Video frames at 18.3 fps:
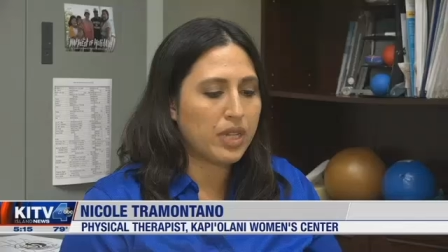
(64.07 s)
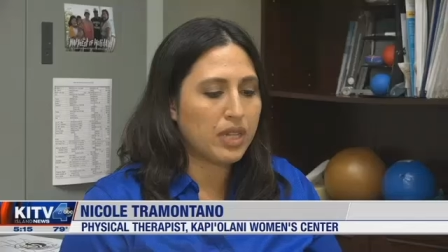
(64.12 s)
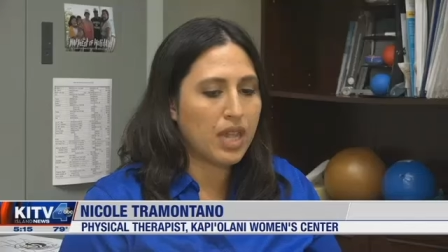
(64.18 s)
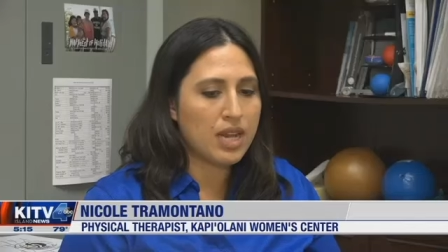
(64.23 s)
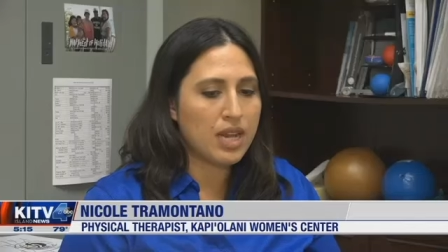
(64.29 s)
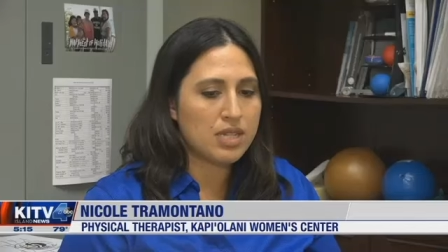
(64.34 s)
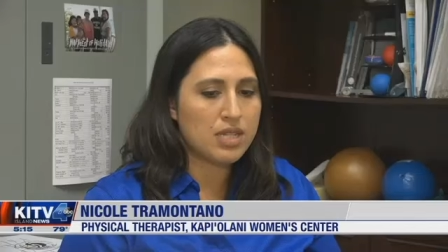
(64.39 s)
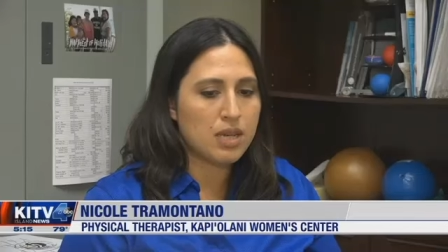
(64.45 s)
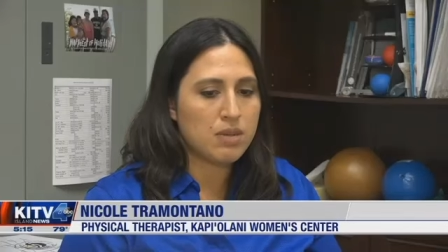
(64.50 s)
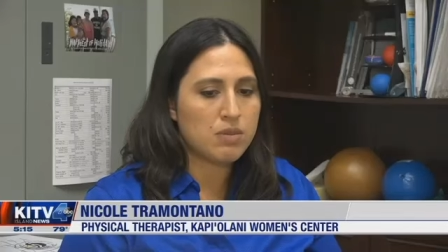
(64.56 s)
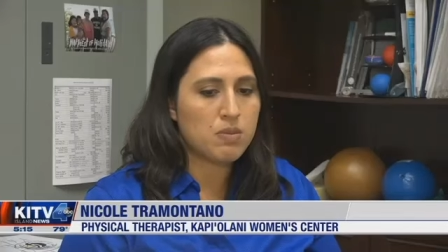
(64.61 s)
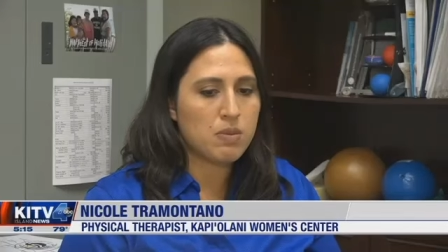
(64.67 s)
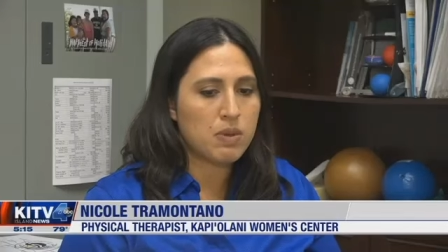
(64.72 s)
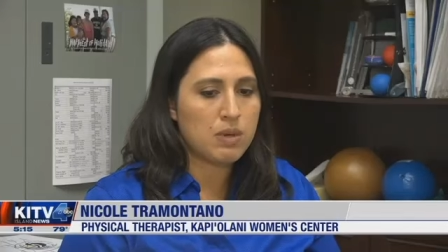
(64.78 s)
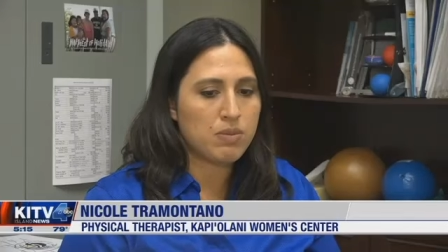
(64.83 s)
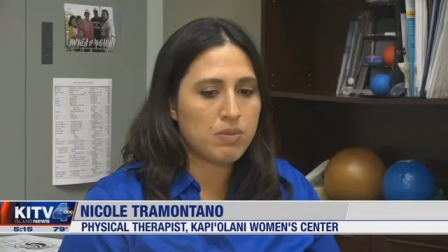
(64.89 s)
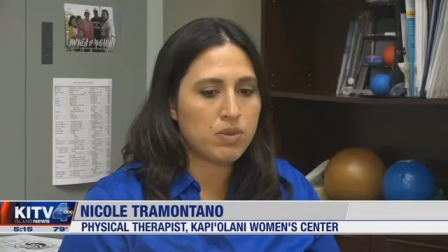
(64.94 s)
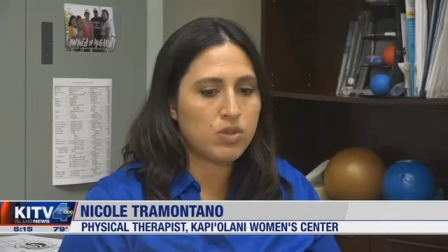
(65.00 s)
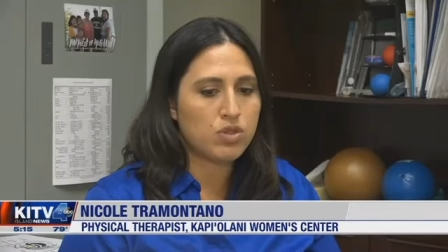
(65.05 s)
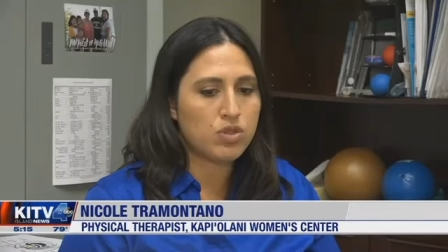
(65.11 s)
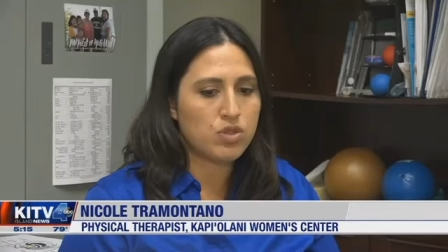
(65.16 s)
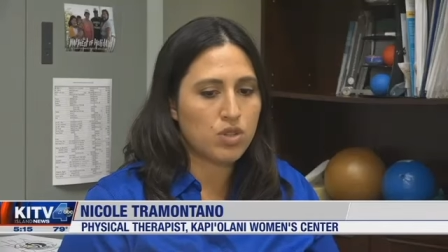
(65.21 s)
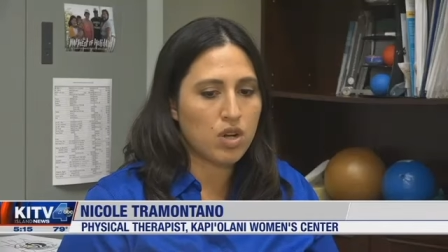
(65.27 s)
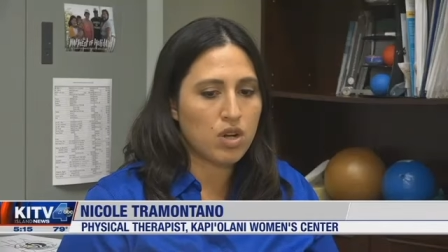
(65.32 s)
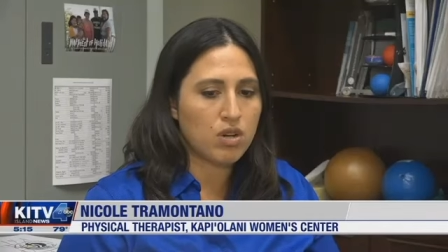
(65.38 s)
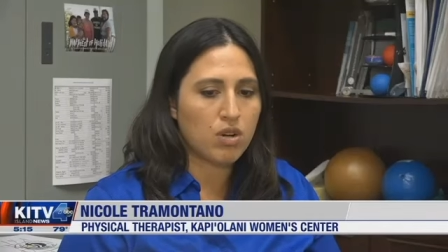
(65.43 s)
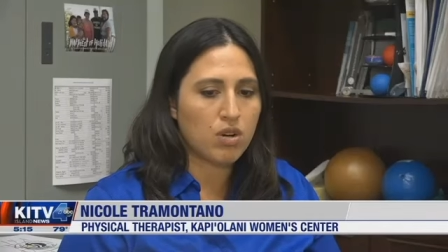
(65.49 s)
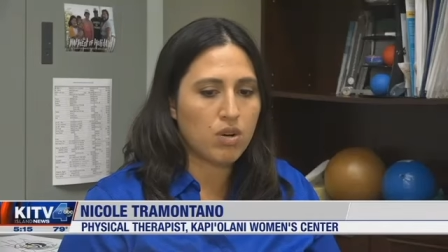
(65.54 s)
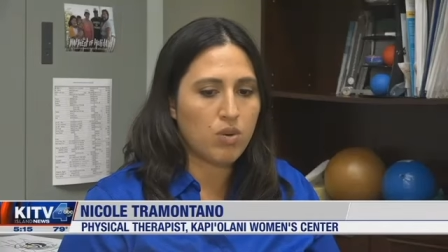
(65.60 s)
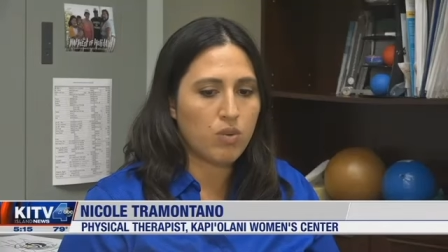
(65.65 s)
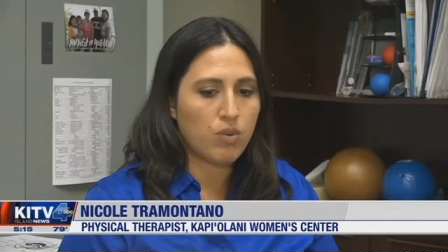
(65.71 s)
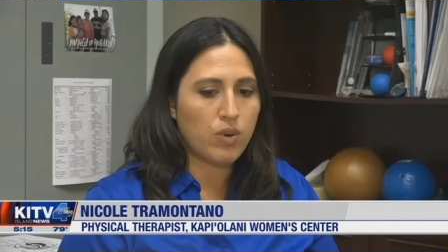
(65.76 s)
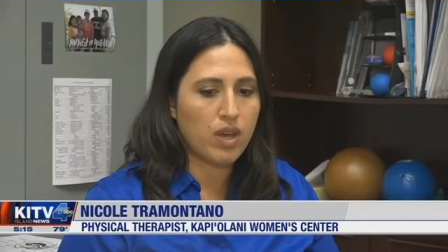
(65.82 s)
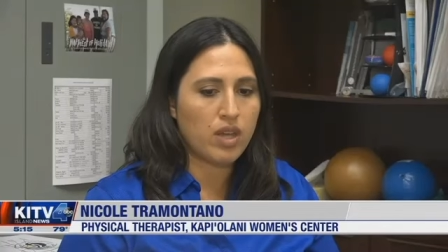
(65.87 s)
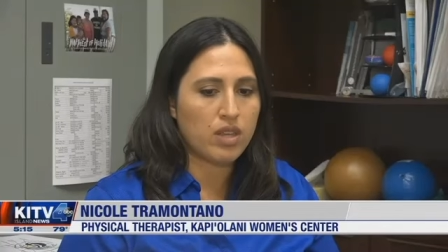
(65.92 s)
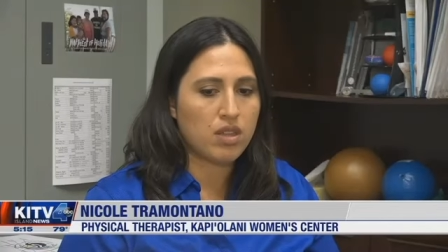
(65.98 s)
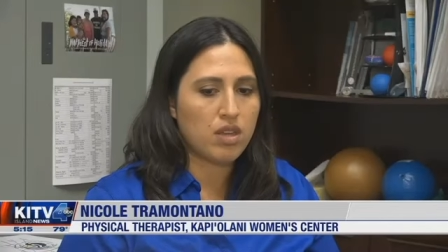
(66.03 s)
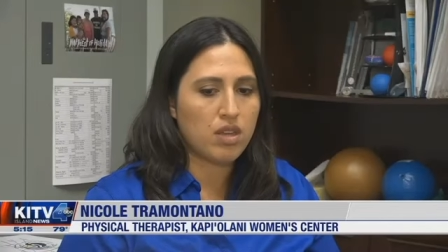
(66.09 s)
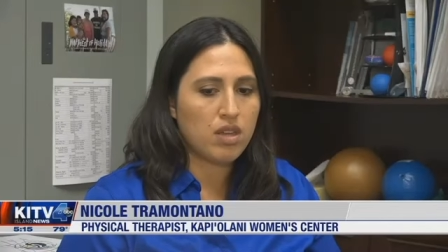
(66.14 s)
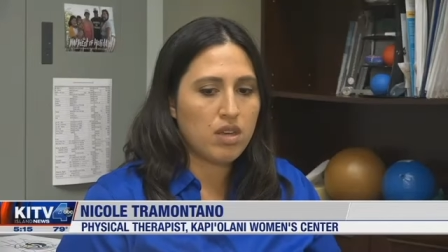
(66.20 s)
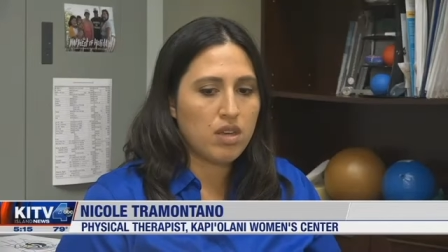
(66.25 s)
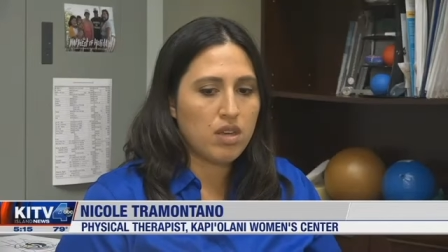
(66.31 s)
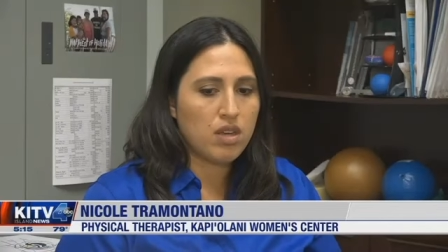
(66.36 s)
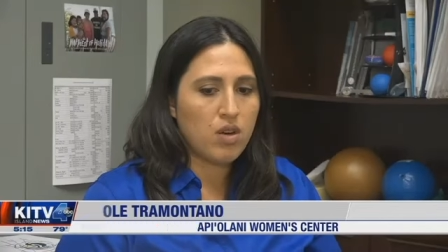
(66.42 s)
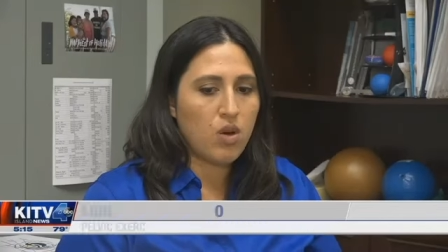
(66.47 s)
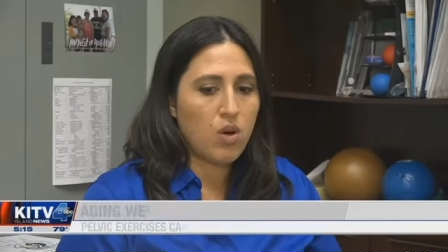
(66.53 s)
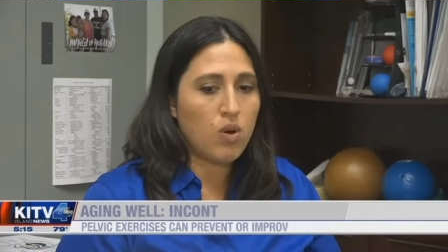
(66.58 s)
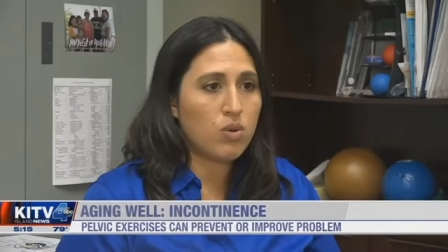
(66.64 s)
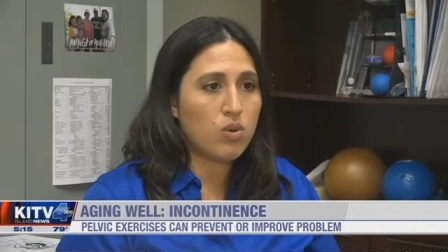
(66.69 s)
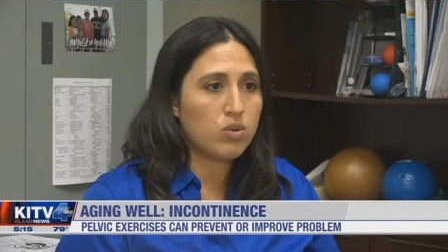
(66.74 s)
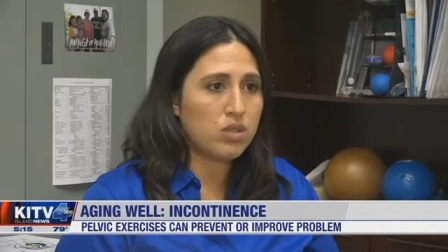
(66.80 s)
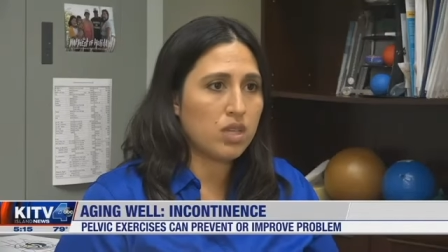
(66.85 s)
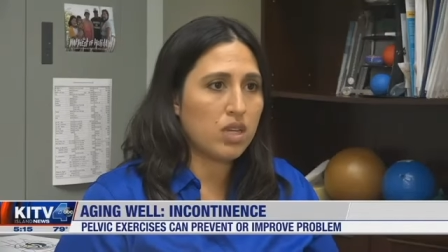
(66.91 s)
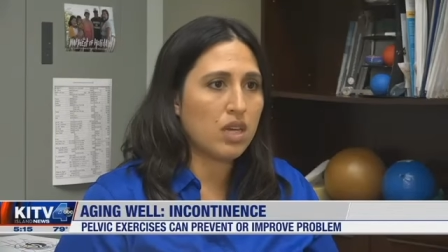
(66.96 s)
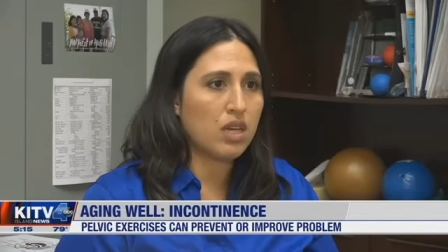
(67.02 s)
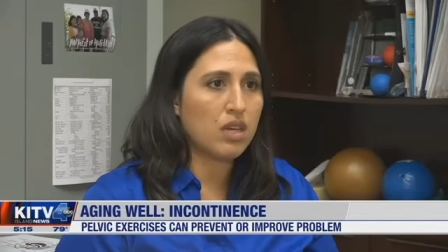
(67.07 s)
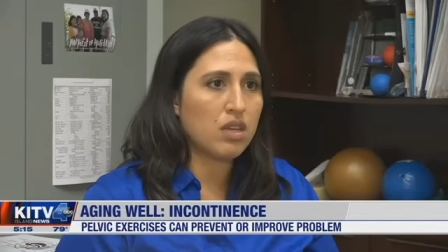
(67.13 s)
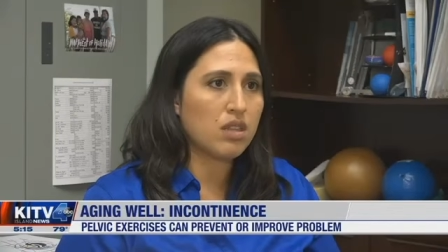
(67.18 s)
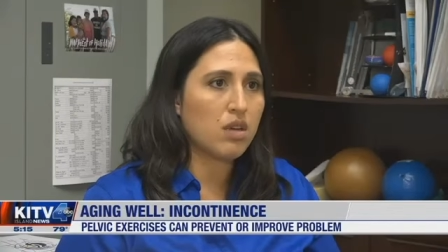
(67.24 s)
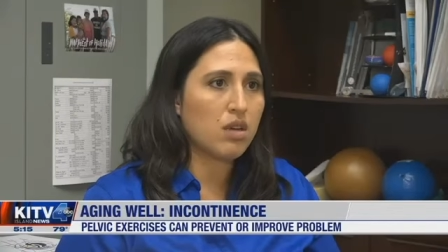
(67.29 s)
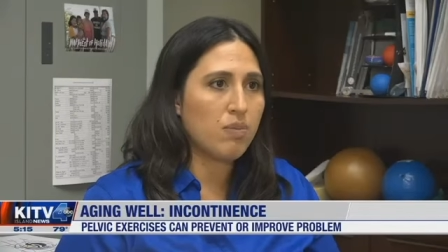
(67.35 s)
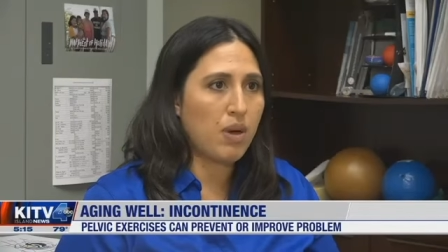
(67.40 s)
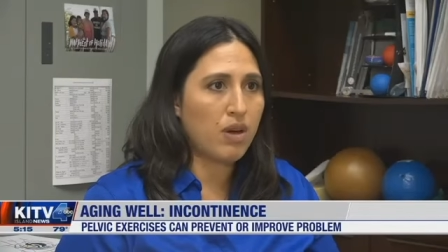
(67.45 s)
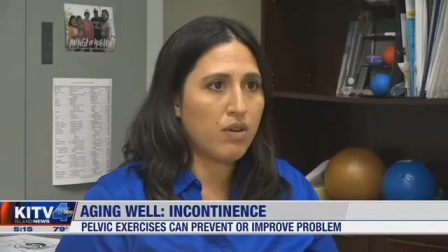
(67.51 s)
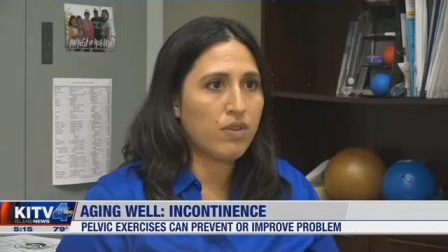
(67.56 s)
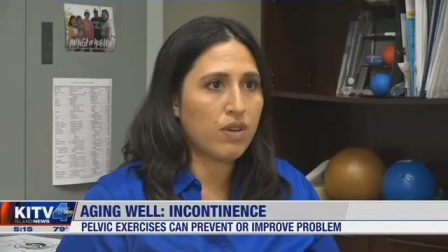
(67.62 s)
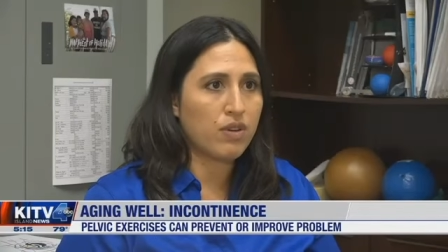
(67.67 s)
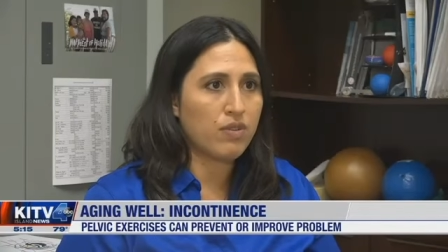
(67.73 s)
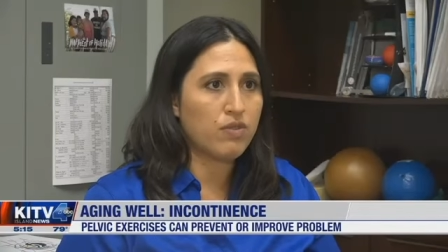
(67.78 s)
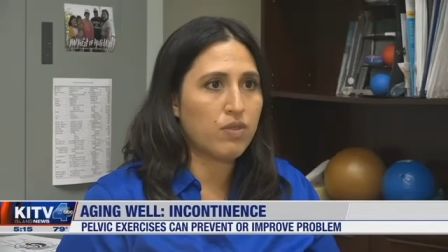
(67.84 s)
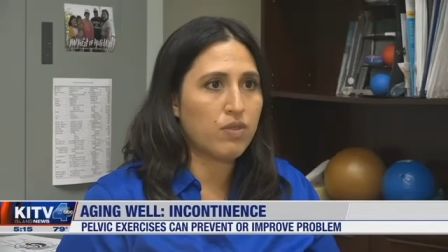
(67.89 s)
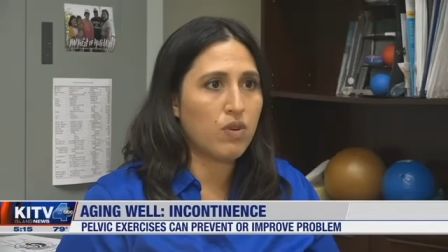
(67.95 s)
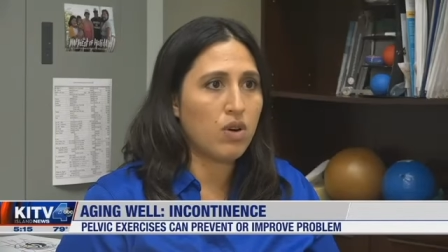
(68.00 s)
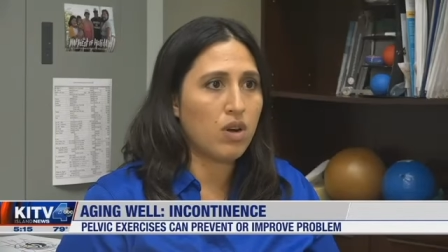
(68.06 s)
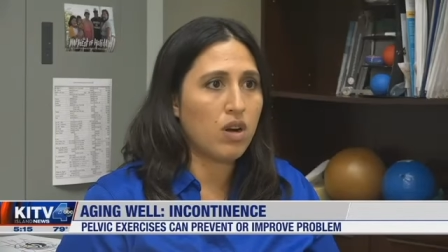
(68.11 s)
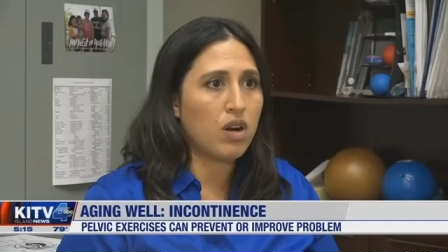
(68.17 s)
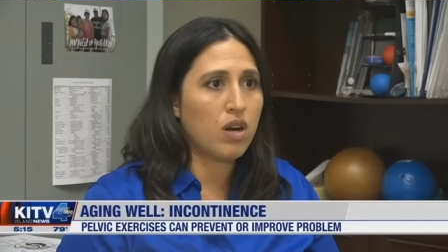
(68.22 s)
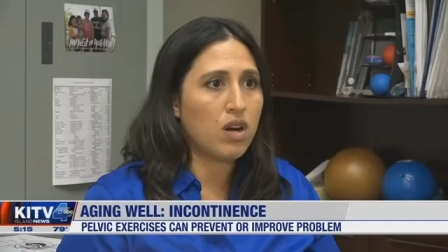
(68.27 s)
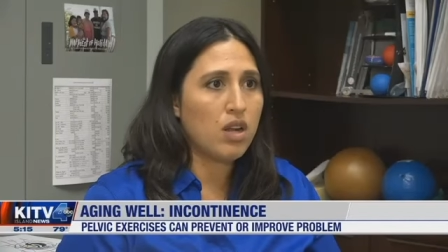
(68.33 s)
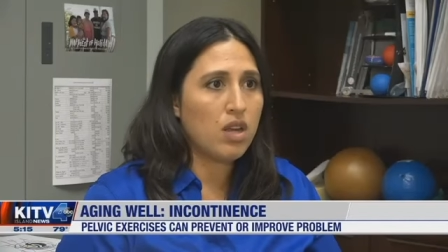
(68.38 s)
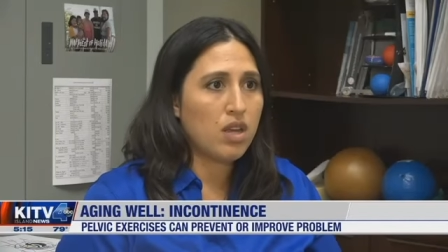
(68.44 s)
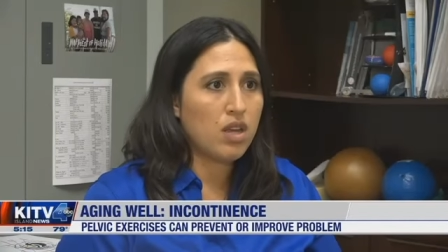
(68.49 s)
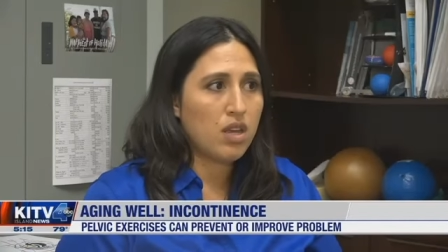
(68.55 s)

a lot of times people struggle with holding the pelvic floor,